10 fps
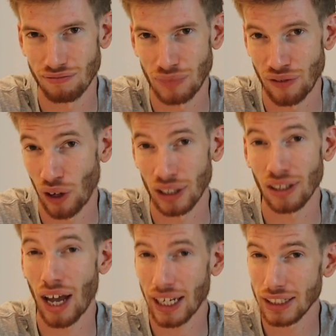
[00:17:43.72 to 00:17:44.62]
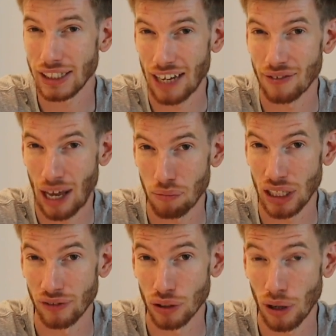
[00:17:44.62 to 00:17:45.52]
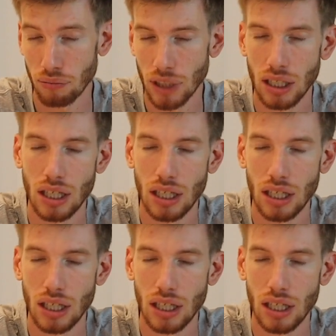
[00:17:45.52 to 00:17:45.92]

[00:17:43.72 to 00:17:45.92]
be very likely to have that big of a drop.